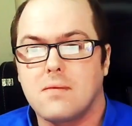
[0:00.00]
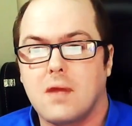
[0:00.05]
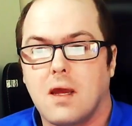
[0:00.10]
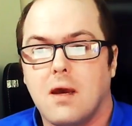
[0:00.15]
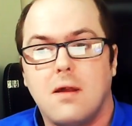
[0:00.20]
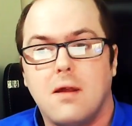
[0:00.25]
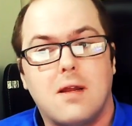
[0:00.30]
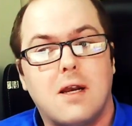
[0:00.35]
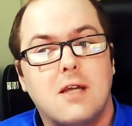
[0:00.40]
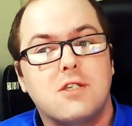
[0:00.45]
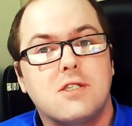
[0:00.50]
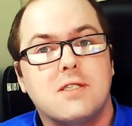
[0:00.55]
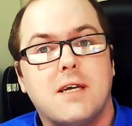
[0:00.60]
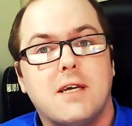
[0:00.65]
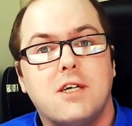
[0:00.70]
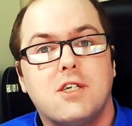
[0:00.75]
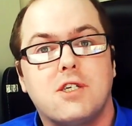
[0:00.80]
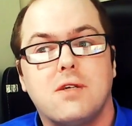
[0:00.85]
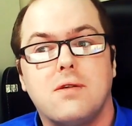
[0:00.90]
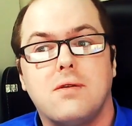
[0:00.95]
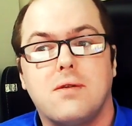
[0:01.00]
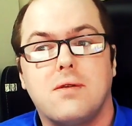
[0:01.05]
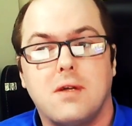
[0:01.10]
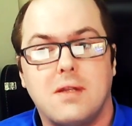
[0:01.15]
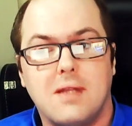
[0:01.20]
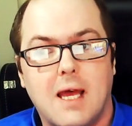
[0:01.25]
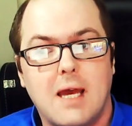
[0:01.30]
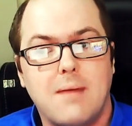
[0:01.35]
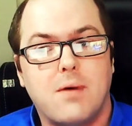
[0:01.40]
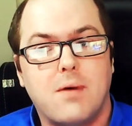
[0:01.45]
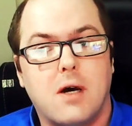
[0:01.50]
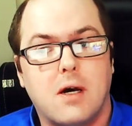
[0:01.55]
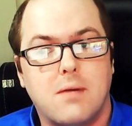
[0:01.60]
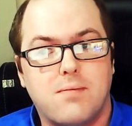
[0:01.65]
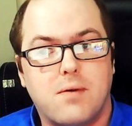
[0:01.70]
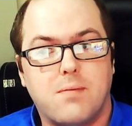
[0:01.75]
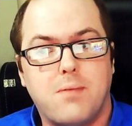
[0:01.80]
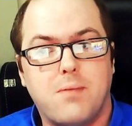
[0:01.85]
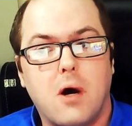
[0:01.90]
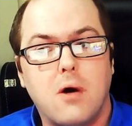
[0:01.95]
The legislation that Labour had
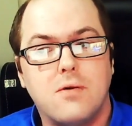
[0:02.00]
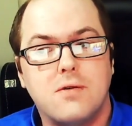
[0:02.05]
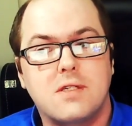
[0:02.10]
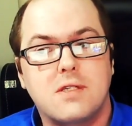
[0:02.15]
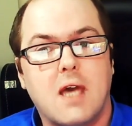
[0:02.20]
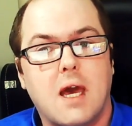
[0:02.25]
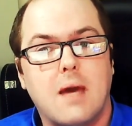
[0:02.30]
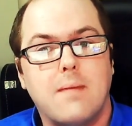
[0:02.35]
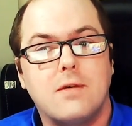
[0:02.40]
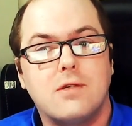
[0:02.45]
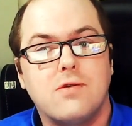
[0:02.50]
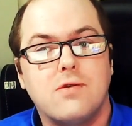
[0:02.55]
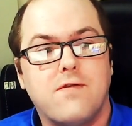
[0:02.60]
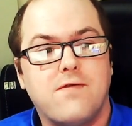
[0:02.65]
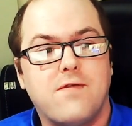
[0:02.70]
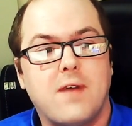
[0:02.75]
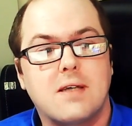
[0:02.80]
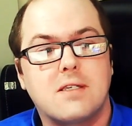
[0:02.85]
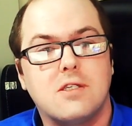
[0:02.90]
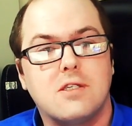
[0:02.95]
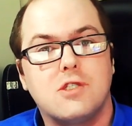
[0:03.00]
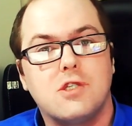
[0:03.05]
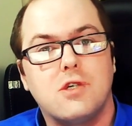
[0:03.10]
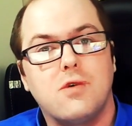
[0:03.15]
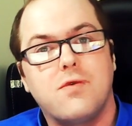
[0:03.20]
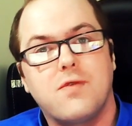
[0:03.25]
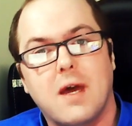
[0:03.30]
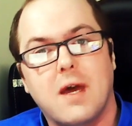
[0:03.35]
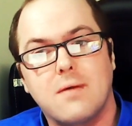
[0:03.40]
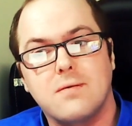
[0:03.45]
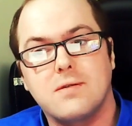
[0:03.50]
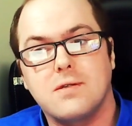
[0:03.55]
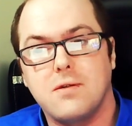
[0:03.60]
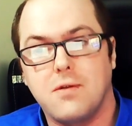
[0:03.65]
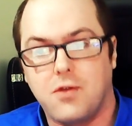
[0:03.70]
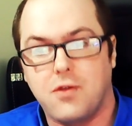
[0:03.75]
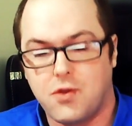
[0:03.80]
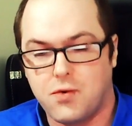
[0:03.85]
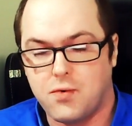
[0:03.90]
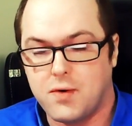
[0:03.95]
proposed came into effect in
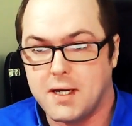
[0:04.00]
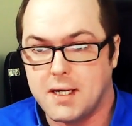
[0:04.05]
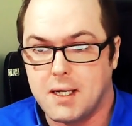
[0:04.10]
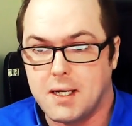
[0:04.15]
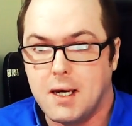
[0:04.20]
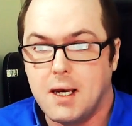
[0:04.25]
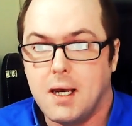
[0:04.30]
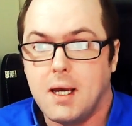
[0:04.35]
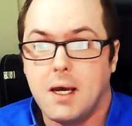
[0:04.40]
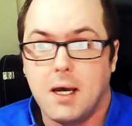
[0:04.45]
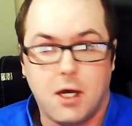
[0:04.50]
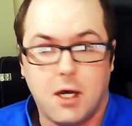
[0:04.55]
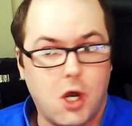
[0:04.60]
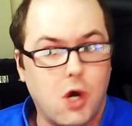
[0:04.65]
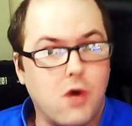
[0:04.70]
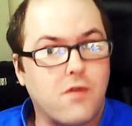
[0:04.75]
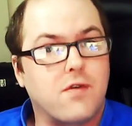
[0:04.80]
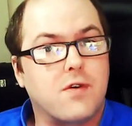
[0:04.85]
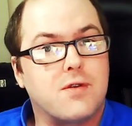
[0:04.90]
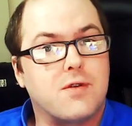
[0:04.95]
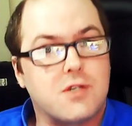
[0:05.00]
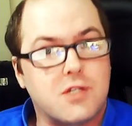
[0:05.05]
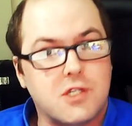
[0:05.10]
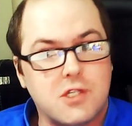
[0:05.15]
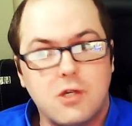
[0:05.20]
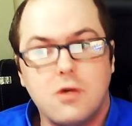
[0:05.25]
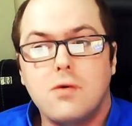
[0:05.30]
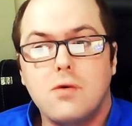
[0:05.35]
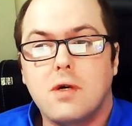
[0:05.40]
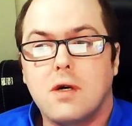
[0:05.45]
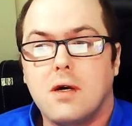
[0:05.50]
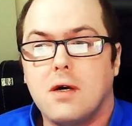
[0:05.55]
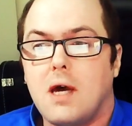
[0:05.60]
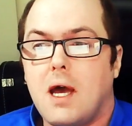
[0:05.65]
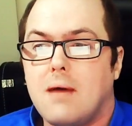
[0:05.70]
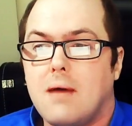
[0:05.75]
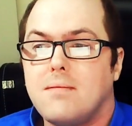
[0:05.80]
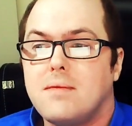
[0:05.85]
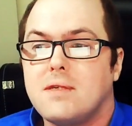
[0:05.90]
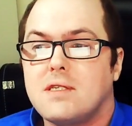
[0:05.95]
2003, and over in the snooker,
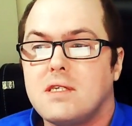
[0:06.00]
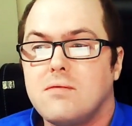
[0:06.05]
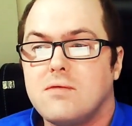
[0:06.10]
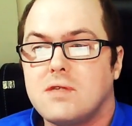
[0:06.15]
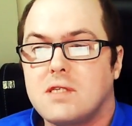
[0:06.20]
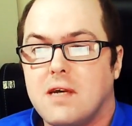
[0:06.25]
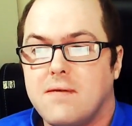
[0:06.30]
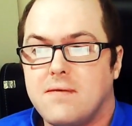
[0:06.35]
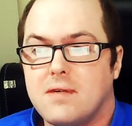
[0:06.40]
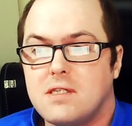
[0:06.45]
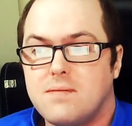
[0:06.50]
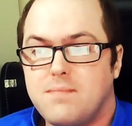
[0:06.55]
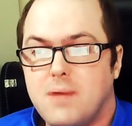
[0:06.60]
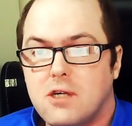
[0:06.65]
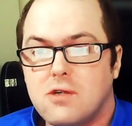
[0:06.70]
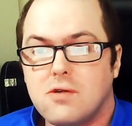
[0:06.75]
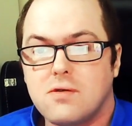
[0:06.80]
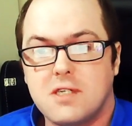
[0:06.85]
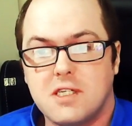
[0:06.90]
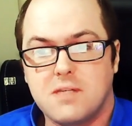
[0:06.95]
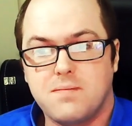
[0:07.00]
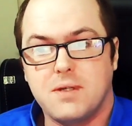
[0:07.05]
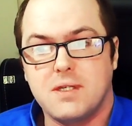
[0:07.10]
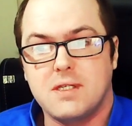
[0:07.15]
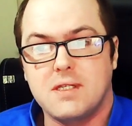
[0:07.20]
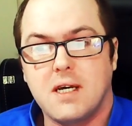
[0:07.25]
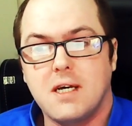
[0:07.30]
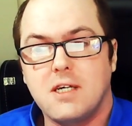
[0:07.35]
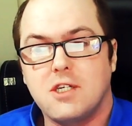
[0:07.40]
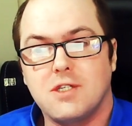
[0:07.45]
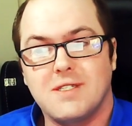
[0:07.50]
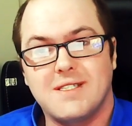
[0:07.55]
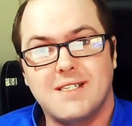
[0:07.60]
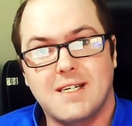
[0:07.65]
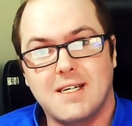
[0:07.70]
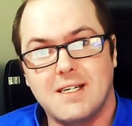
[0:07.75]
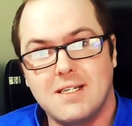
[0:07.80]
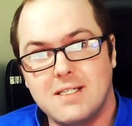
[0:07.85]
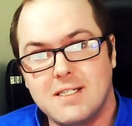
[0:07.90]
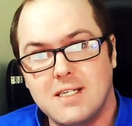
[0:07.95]
Embassy was given special dispensation to
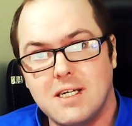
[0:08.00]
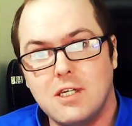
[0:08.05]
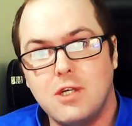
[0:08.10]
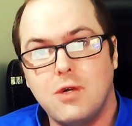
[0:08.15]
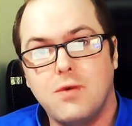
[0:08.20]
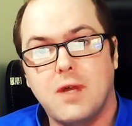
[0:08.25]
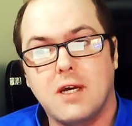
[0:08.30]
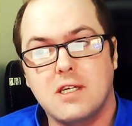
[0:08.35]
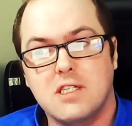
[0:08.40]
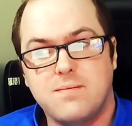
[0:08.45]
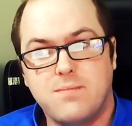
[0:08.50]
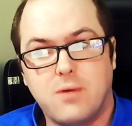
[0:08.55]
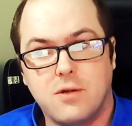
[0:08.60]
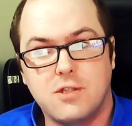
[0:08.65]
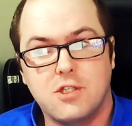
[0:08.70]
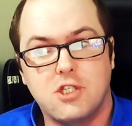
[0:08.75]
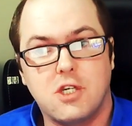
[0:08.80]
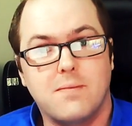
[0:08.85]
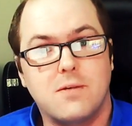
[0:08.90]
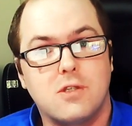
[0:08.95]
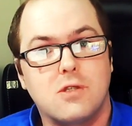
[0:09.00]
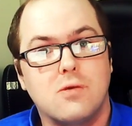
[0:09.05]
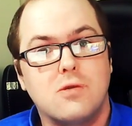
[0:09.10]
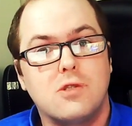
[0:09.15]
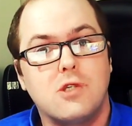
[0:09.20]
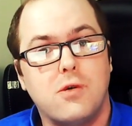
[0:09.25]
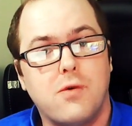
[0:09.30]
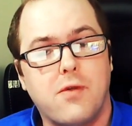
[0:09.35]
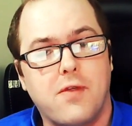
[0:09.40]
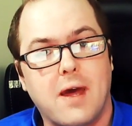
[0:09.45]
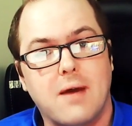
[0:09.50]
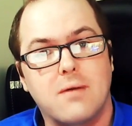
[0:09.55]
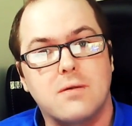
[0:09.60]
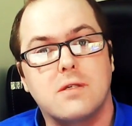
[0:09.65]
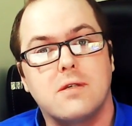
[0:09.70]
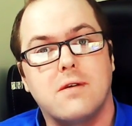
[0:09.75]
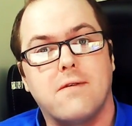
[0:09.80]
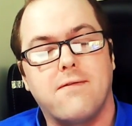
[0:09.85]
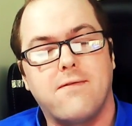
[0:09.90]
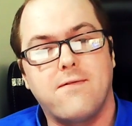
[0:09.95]
continue that sponsorship until
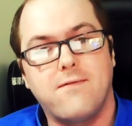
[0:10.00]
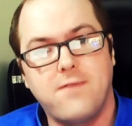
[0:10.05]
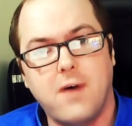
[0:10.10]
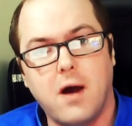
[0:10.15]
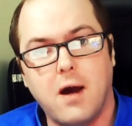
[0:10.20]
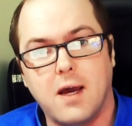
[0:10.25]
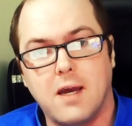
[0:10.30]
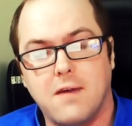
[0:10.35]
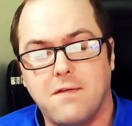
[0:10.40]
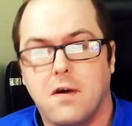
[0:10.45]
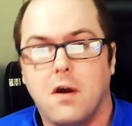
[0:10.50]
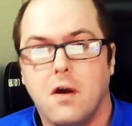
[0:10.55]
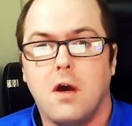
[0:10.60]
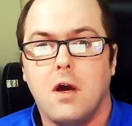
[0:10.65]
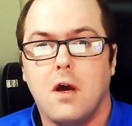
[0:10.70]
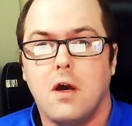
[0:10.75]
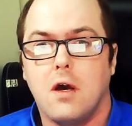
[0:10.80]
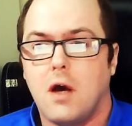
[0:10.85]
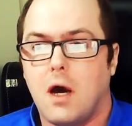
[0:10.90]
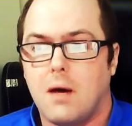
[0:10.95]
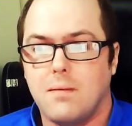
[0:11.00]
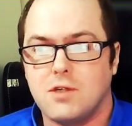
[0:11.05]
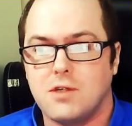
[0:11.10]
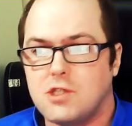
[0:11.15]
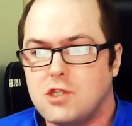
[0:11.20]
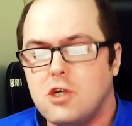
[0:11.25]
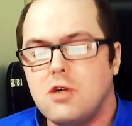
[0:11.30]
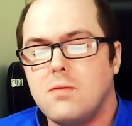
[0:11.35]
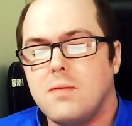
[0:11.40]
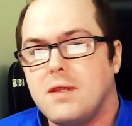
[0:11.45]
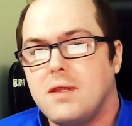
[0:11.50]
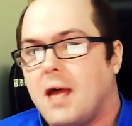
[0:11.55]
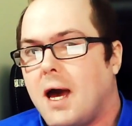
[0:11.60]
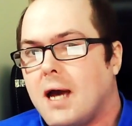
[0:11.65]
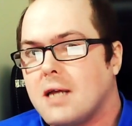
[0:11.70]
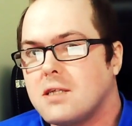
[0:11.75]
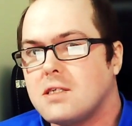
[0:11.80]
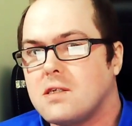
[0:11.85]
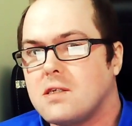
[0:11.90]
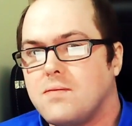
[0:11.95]
2005. I'm assuming that
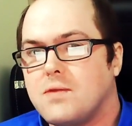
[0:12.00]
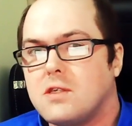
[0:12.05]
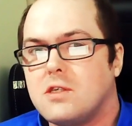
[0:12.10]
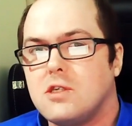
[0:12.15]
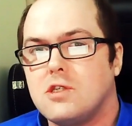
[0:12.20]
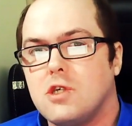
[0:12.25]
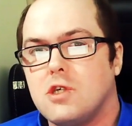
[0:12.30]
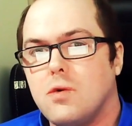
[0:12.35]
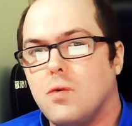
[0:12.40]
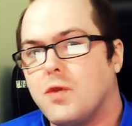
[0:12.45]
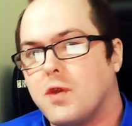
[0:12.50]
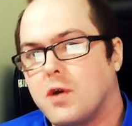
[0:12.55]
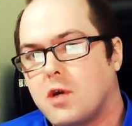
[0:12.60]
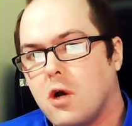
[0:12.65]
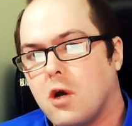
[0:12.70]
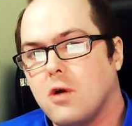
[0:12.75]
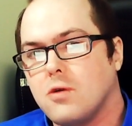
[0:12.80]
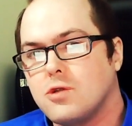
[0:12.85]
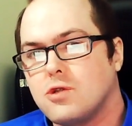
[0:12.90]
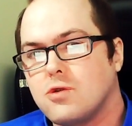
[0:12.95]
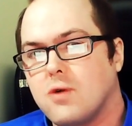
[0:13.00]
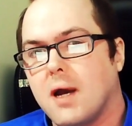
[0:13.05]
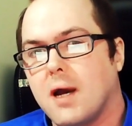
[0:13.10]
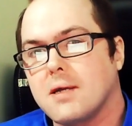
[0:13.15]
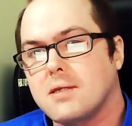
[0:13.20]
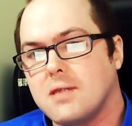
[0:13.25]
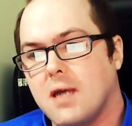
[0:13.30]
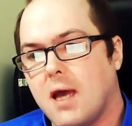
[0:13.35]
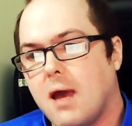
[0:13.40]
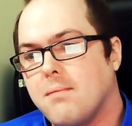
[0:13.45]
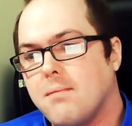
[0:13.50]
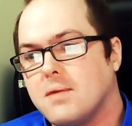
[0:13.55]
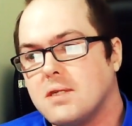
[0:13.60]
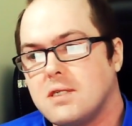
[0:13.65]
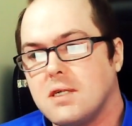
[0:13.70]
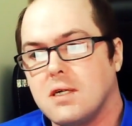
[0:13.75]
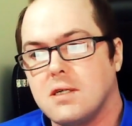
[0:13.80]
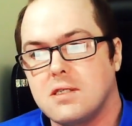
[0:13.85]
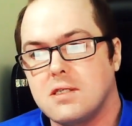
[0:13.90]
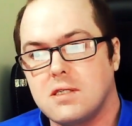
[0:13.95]
had something to do with the contracts that
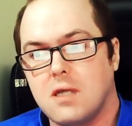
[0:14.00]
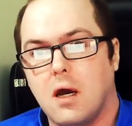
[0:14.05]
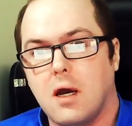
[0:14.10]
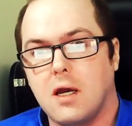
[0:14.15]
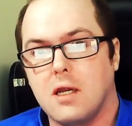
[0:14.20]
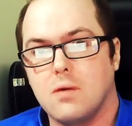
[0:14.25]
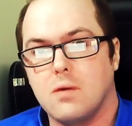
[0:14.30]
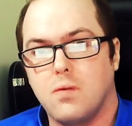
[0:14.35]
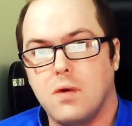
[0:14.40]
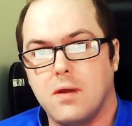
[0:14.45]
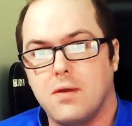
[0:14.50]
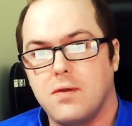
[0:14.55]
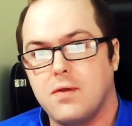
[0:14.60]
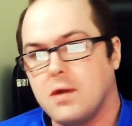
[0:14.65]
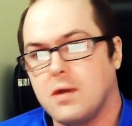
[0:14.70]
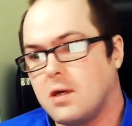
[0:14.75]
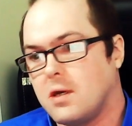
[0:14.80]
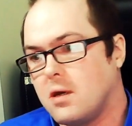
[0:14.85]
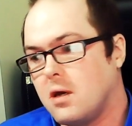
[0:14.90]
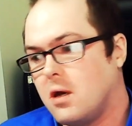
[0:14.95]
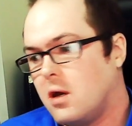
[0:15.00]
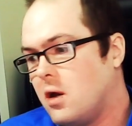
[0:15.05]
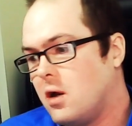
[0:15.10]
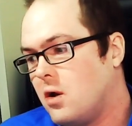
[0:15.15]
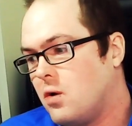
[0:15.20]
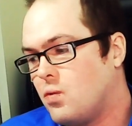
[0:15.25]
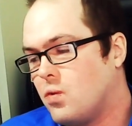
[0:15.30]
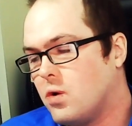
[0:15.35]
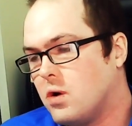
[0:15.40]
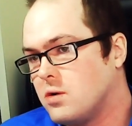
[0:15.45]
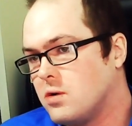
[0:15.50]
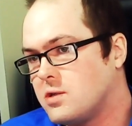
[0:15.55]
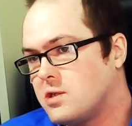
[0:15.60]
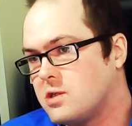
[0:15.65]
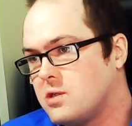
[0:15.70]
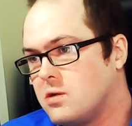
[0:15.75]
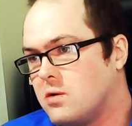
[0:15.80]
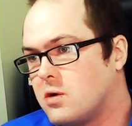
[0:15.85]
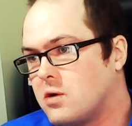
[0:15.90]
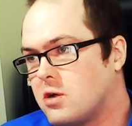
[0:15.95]
Embassy had signed with the World
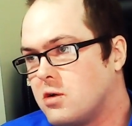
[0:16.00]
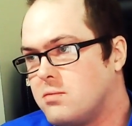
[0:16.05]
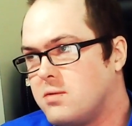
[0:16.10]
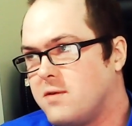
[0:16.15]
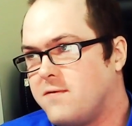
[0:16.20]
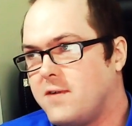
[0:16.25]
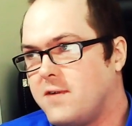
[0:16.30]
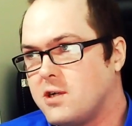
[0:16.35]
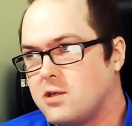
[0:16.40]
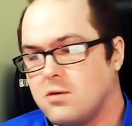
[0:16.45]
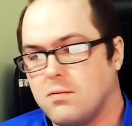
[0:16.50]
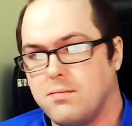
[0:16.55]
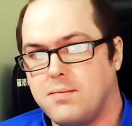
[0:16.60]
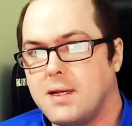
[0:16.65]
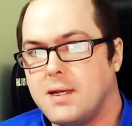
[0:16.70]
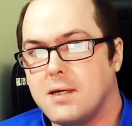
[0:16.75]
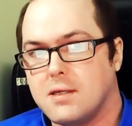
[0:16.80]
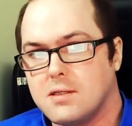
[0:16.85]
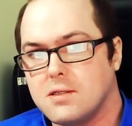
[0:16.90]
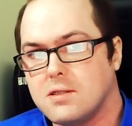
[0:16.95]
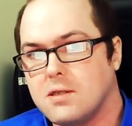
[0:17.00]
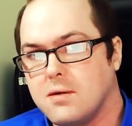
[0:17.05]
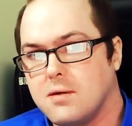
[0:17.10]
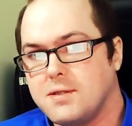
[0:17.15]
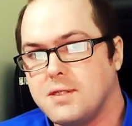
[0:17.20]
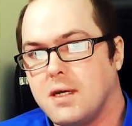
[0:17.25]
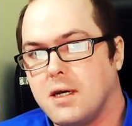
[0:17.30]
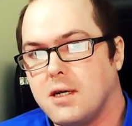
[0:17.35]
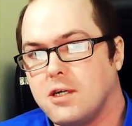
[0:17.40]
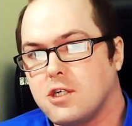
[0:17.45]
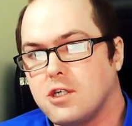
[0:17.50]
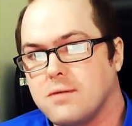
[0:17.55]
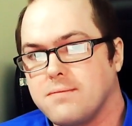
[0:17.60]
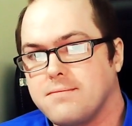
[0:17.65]
Snooker and Professional Billiards Association.